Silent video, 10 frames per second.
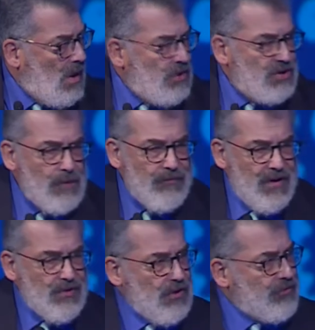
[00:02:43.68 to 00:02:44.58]

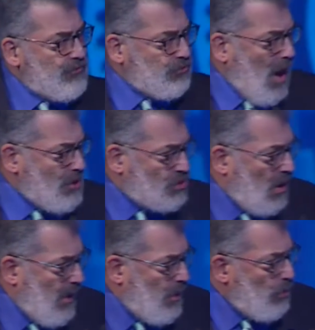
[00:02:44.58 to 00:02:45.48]
Something that's
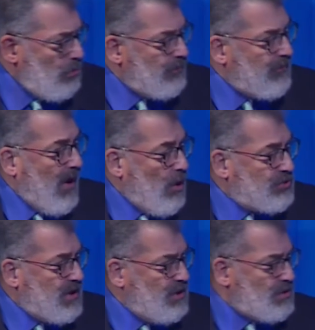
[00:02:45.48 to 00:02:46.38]
fragile
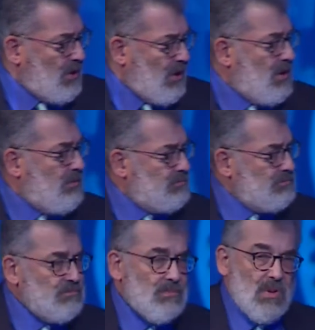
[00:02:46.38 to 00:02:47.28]
fails easily.
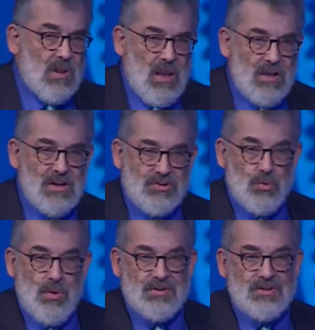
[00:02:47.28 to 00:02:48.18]
It
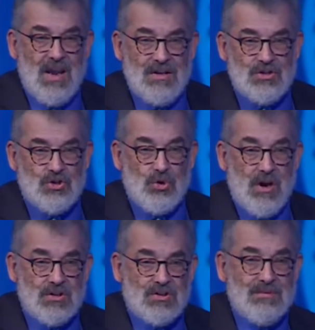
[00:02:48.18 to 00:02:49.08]
doesn't withstand
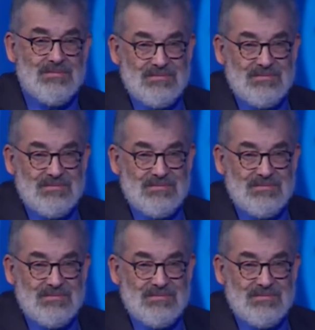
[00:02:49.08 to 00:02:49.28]
stress.